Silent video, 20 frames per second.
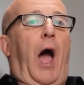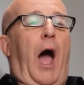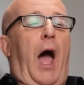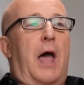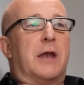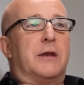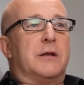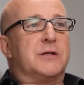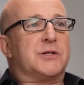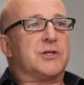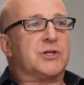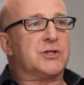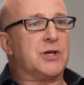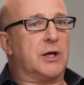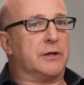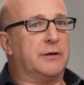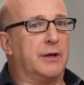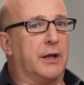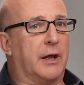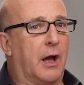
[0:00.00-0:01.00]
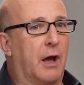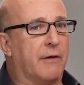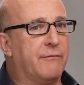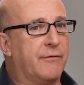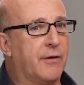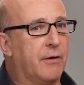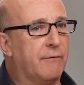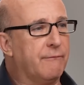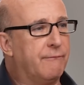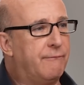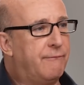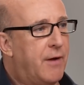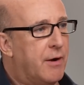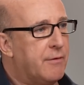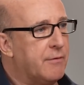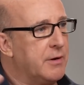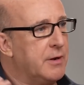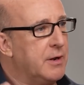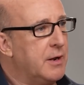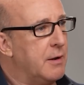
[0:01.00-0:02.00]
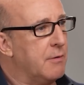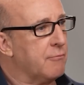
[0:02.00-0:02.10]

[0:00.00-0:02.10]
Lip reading: And suddenly I felt very